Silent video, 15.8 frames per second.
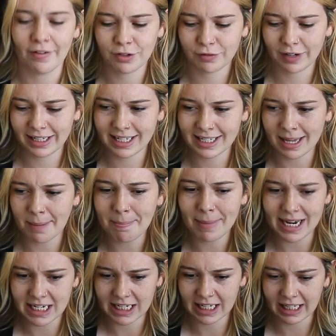read this
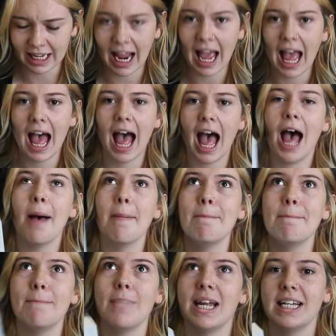immediately.
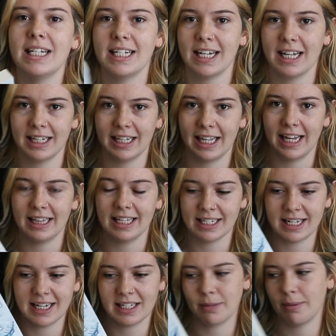Immediately. This
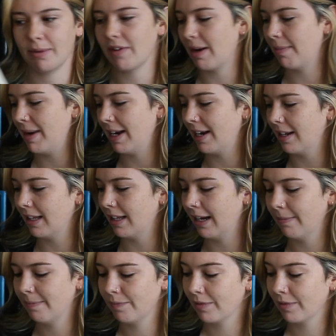needs to be read immediately.